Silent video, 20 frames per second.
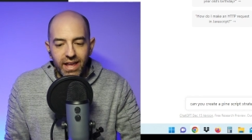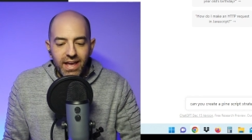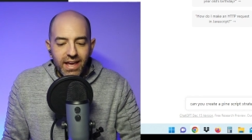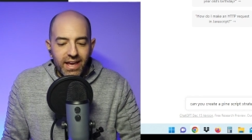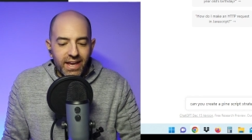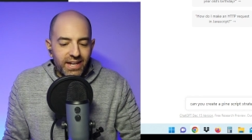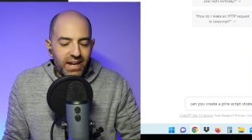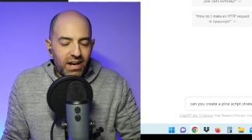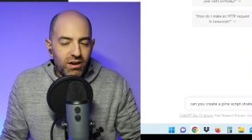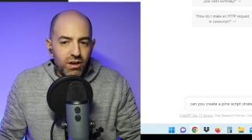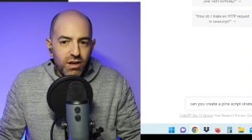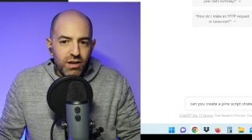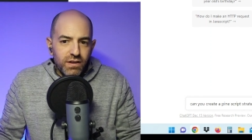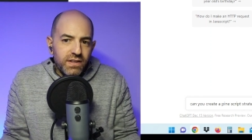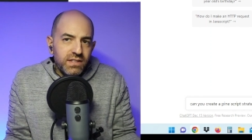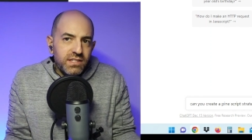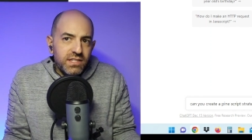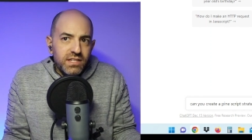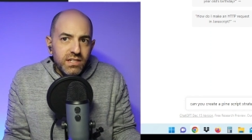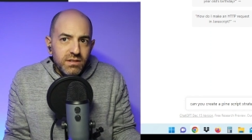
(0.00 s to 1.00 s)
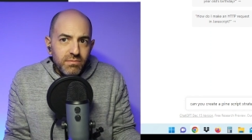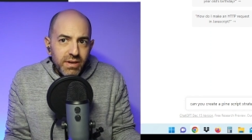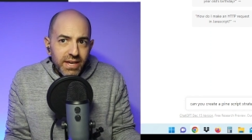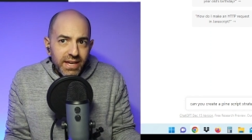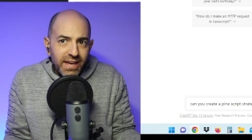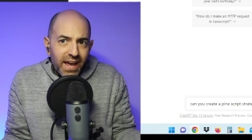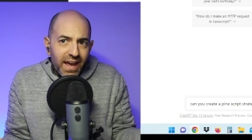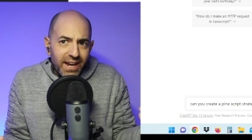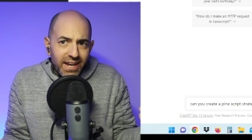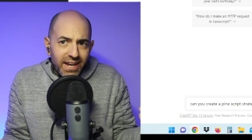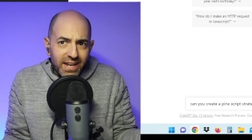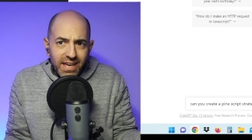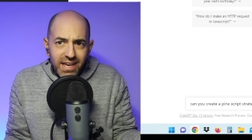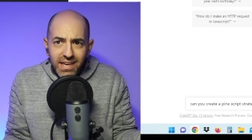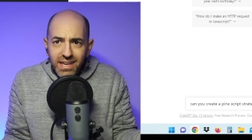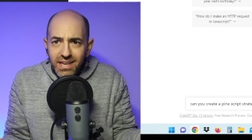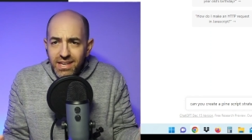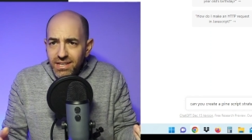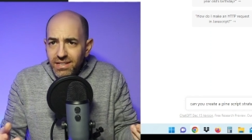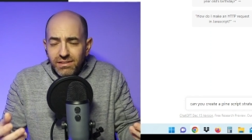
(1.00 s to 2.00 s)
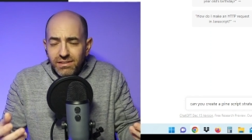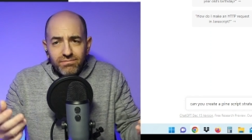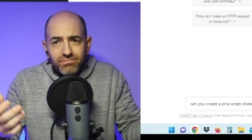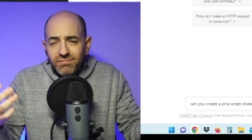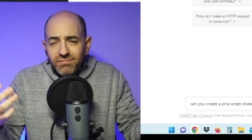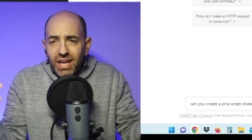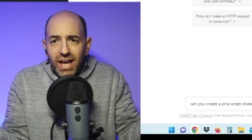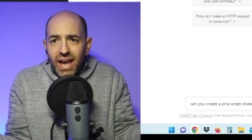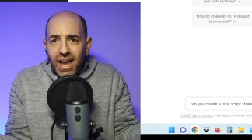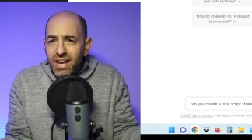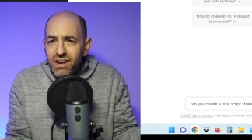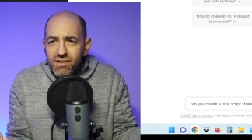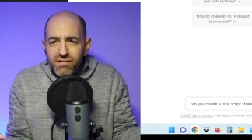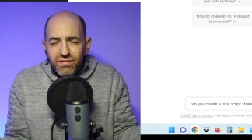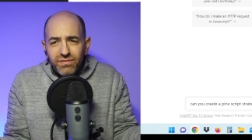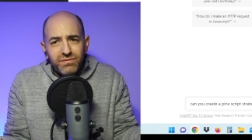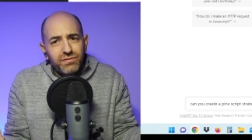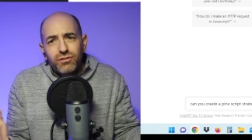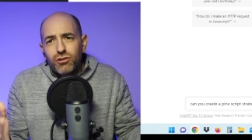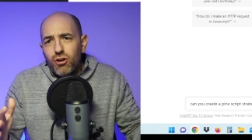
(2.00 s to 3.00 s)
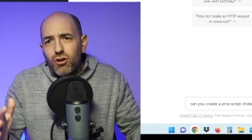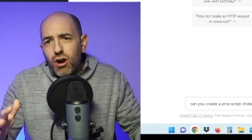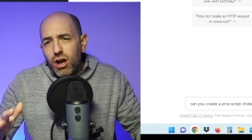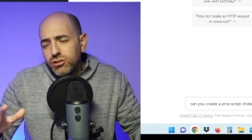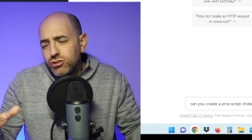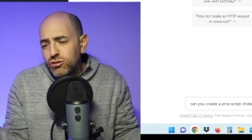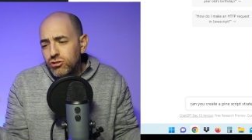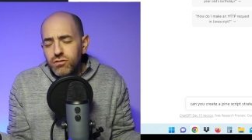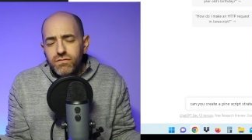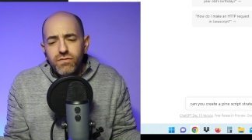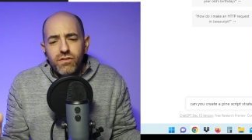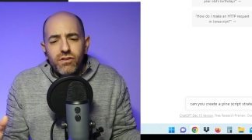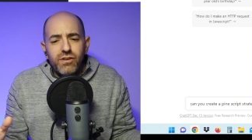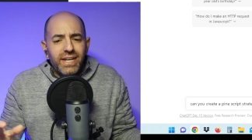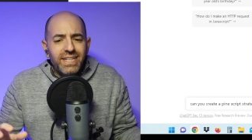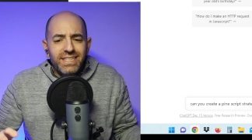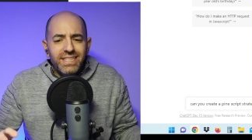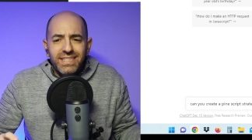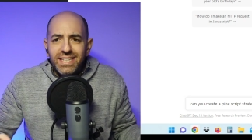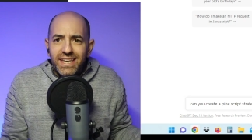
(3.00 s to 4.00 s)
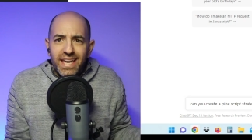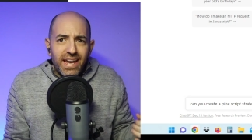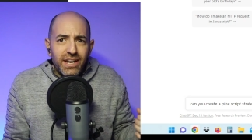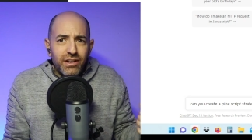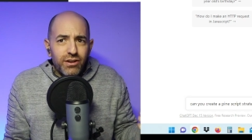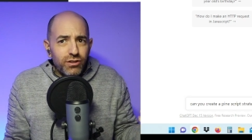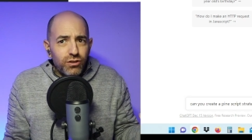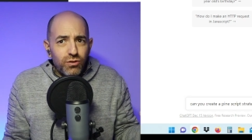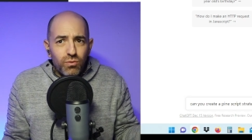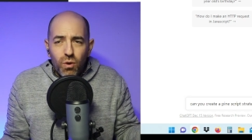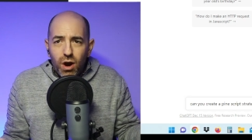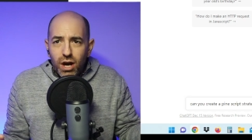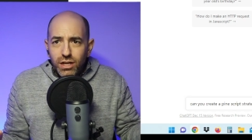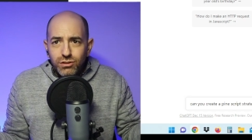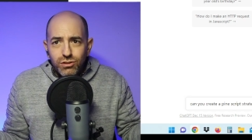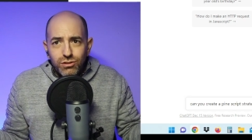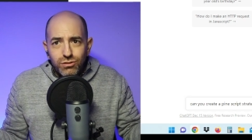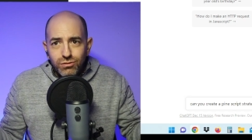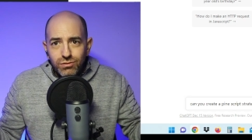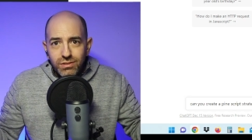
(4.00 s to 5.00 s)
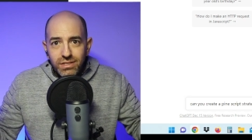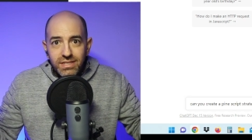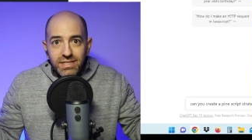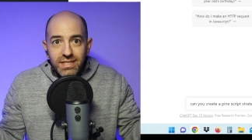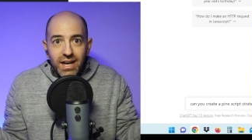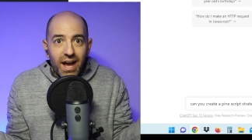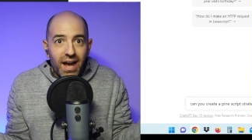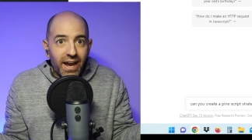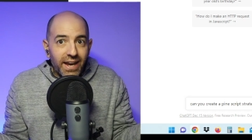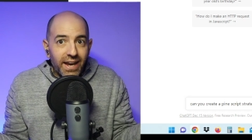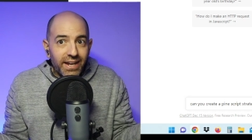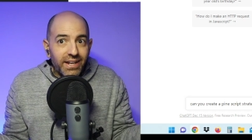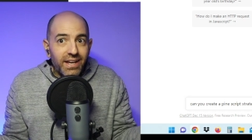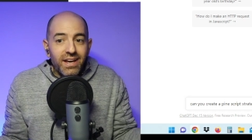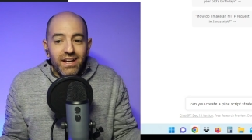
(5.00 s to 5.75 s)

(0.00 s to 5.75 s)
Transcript: And now this can be any kind of crossover indicator you want to design,